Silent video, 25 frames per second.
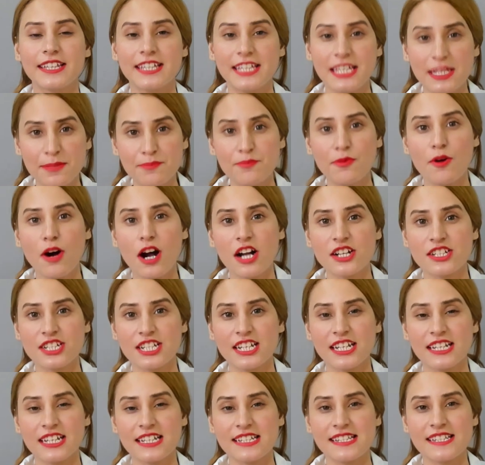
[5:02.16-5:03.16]
keep
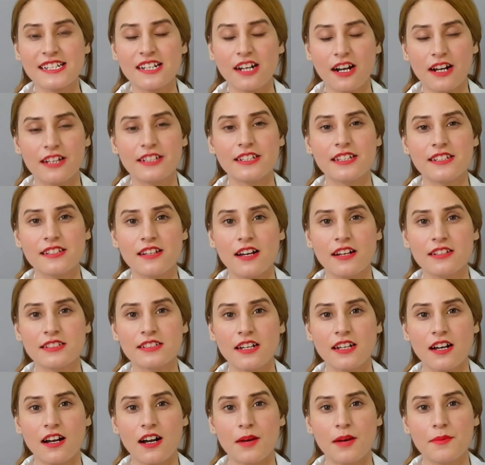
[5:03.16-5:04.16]
watching
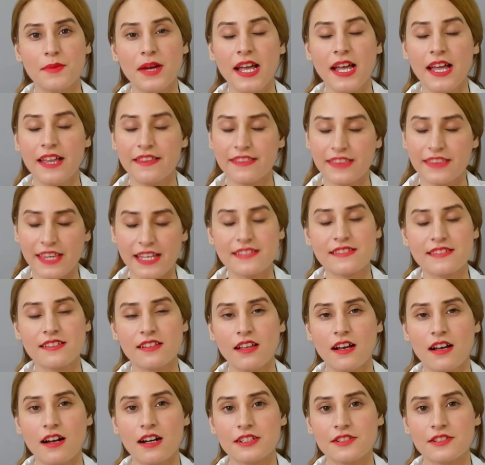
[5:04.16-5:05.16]
sqadia.com. Thanks a
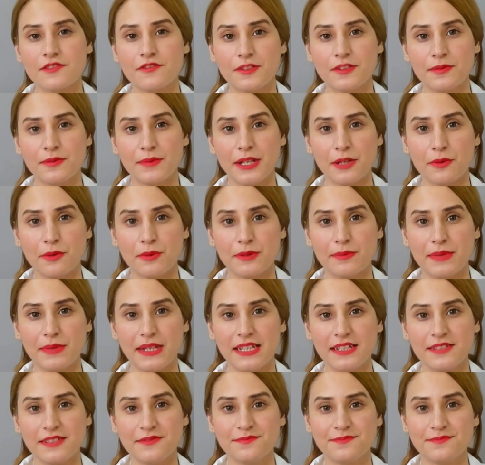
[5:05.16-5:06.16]
lot for being with
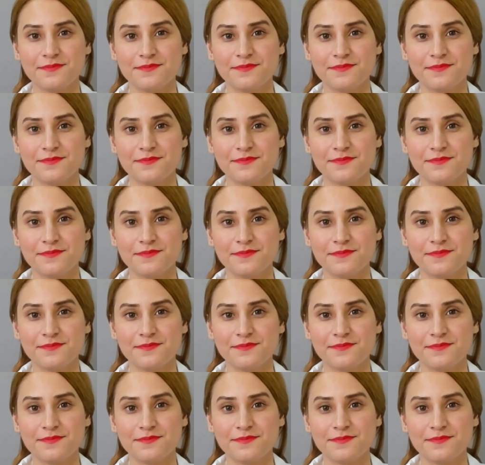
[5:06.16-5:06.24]
me.